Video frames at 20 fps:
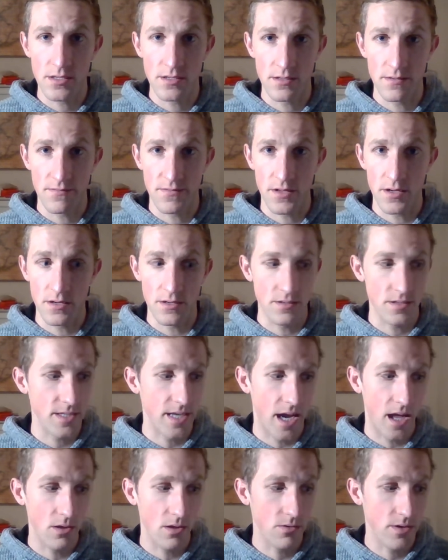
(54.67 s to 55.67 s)
if they're
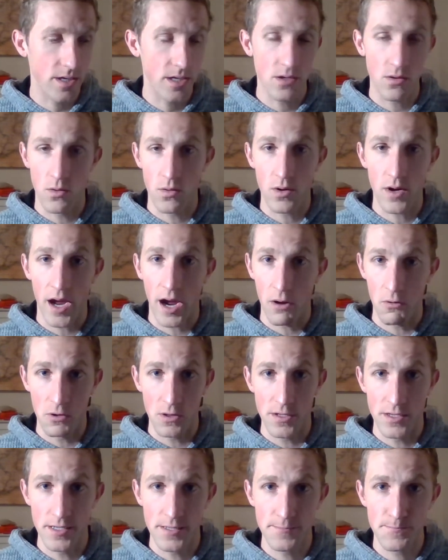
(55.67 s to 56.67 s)
salaried or
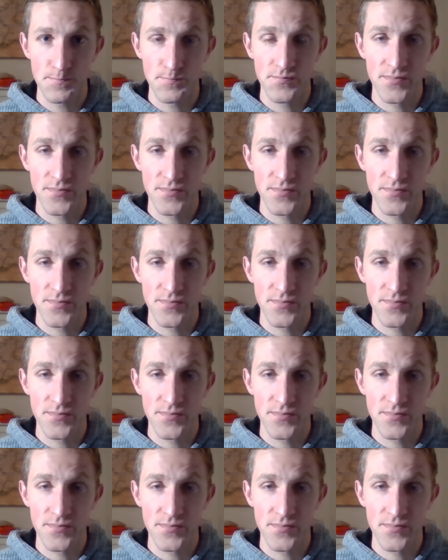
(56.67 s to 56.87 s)
hourly.